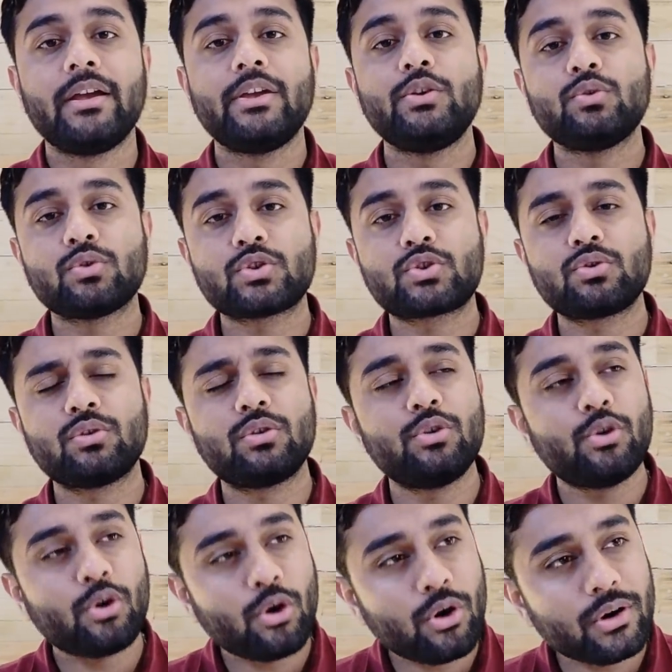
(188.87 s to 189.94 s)
you should
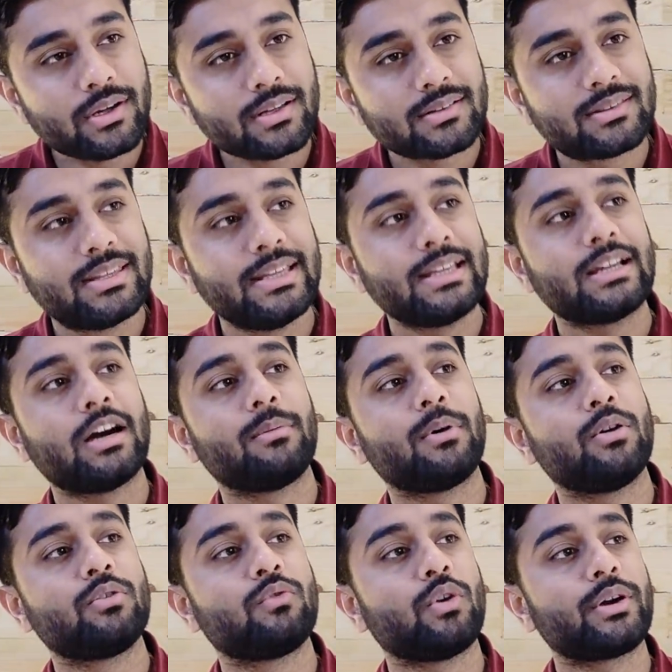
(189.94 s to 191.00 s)
not think
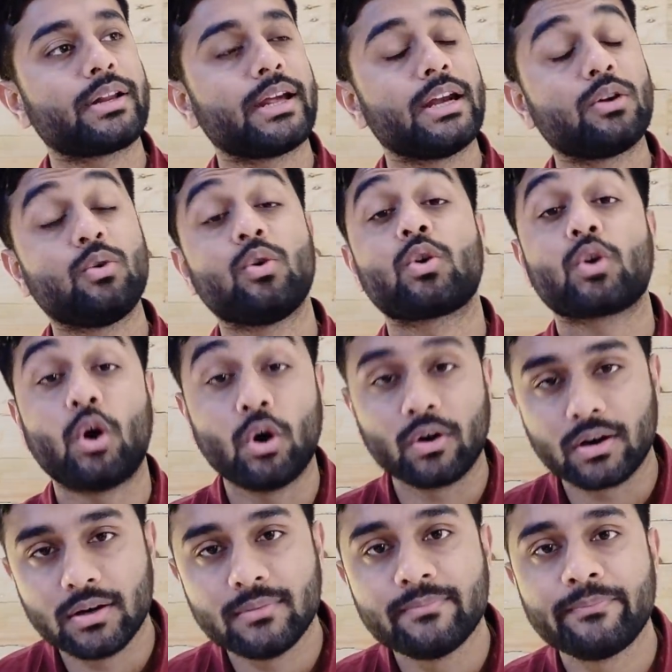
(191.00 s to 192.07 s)
about what can go
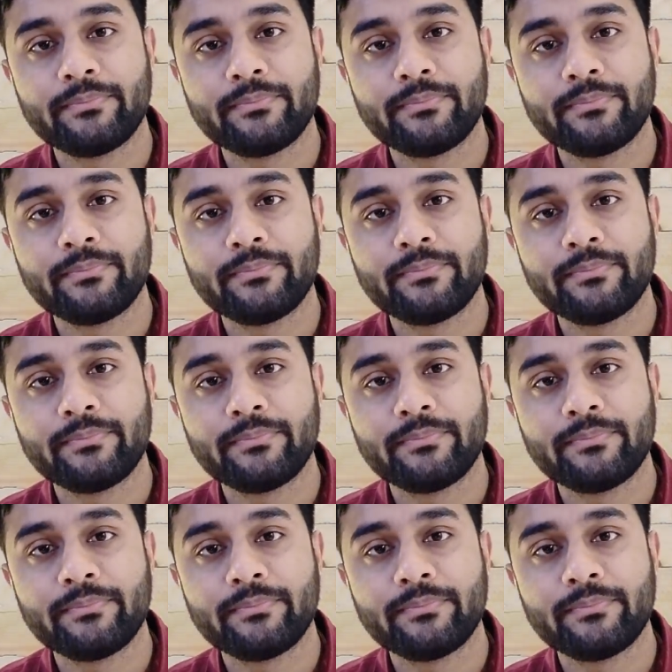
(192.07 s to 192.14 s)
wrong.